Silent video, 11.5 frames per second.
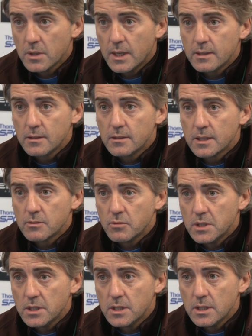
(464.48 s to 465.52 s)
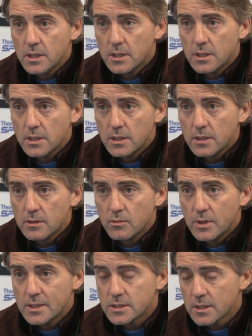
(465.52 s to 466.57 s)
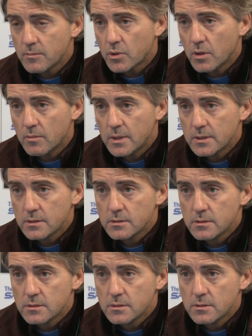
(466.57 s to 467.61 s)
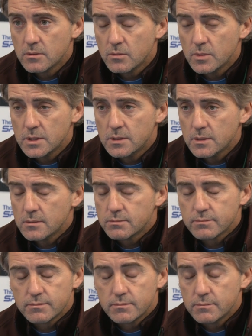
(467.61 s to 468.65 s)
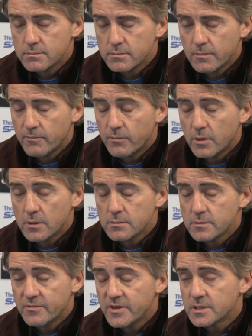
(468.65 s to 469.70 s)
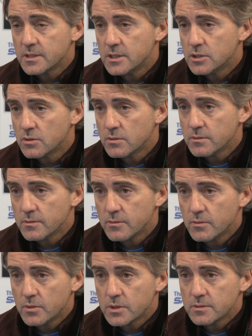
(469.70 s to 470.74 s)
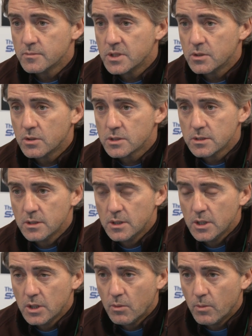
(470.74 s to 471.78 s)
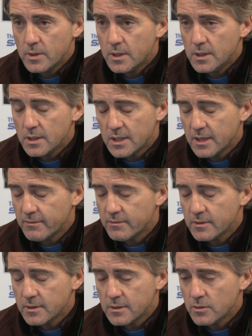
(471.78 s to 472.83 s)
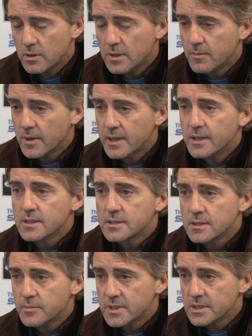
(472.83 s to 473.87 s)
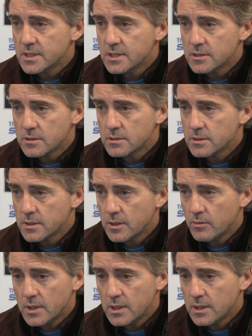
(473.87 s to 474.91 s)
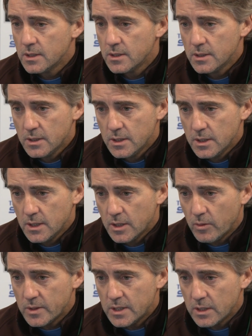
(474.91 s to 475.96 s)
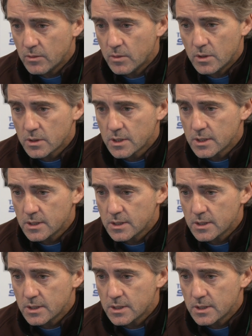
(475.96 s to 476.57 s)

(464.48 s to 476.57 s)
I think that we we had some problem with the for first reason was because we didn't have uh, all the players in pre-season. We we didn't work.